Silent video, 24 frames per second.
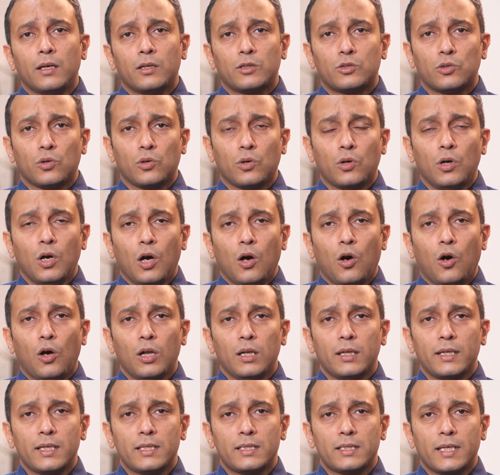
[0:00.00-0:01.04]
So
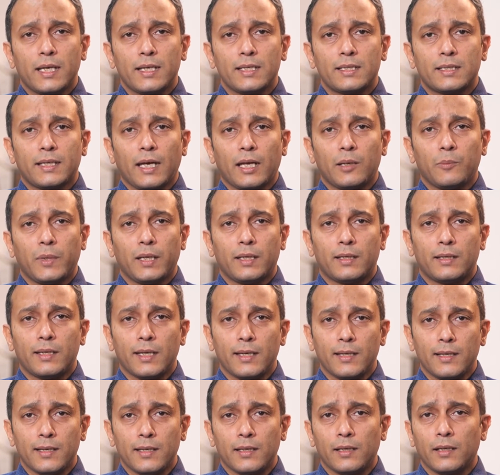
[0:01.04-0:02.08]
all these things can be
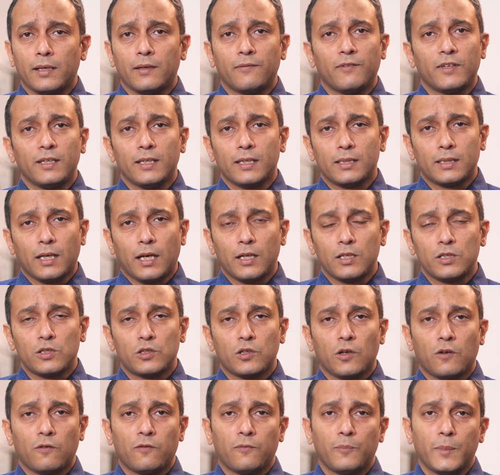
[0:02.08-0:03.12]
there. Even the
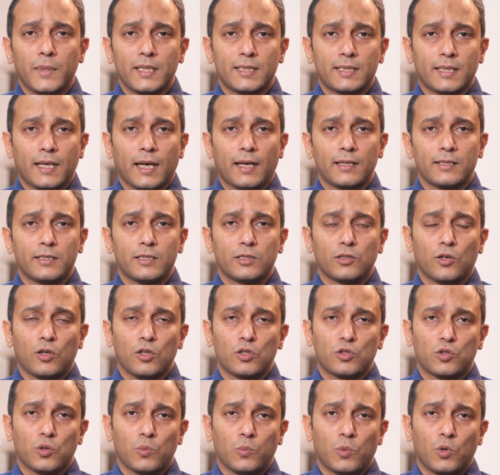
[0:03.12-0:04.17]
chance of miscarriage is
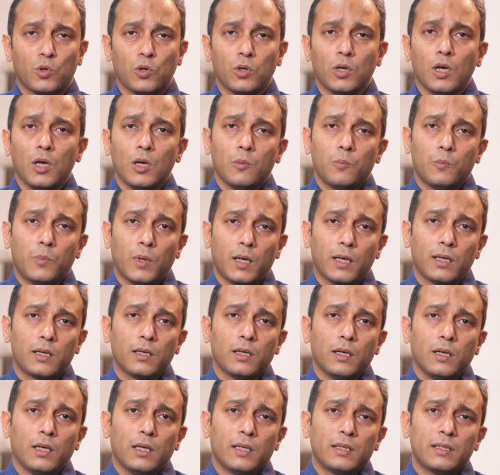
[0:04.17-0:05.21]
also more, but
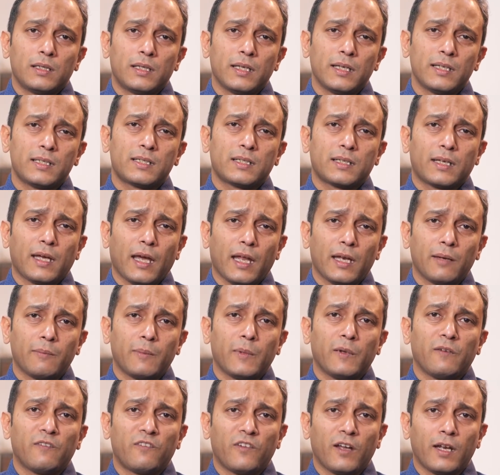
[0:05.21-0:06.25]
this can
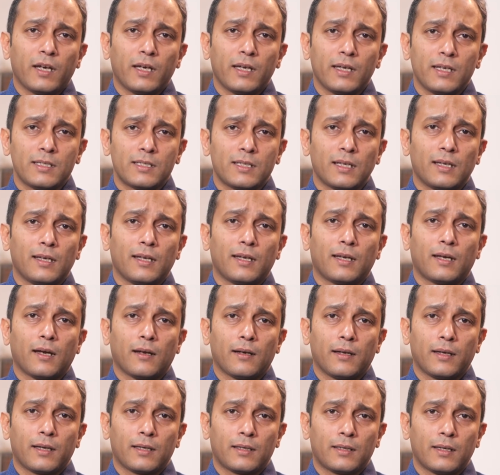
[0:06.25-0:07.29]
be very easily
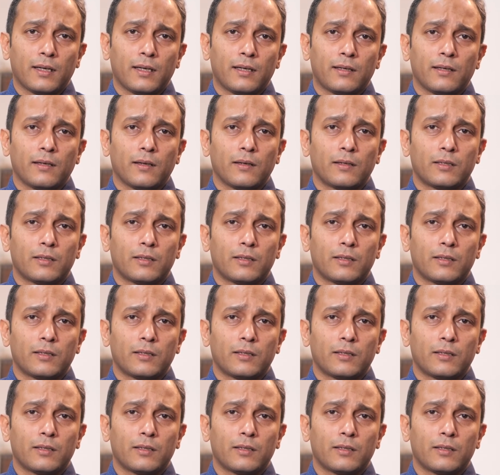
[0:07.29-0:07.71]
corrected.